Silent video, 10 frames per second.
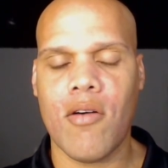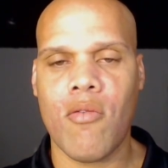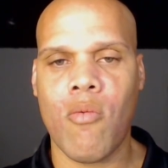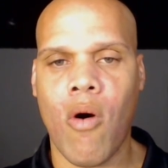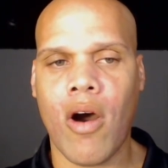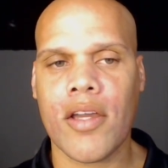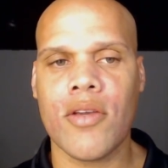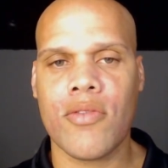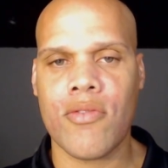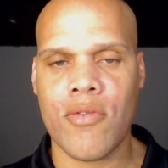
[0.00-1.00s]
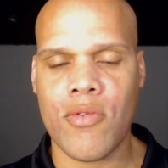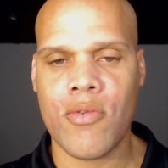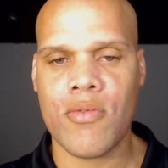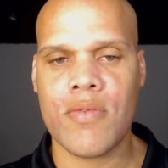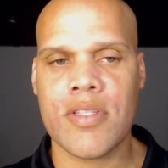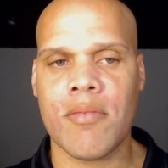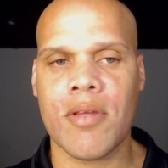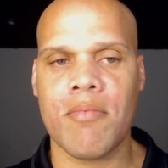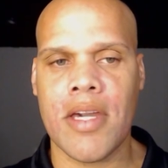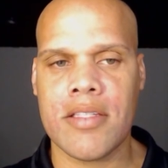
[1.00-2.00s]
walk you through some of the
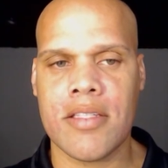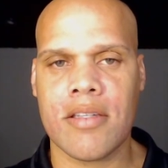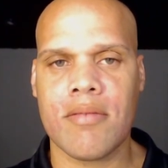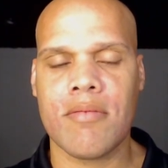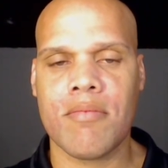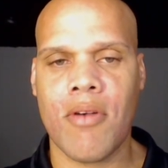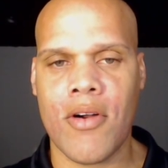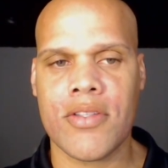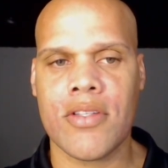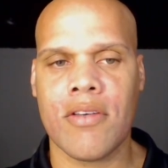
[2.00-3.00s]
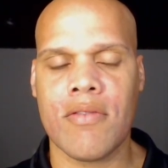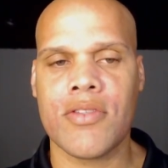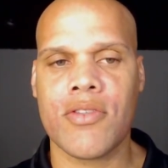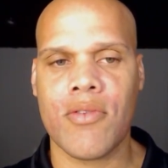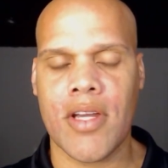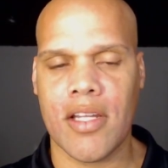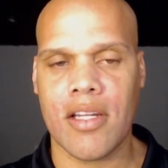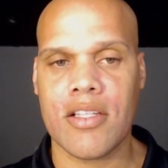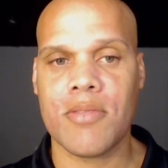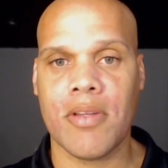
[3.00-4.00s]
basic parts of the screen and
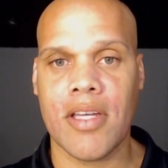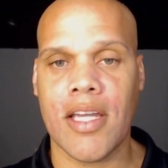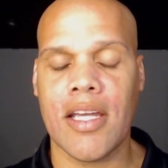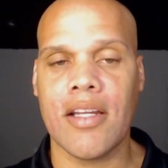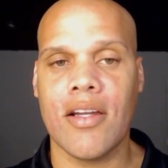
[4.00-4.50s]
explain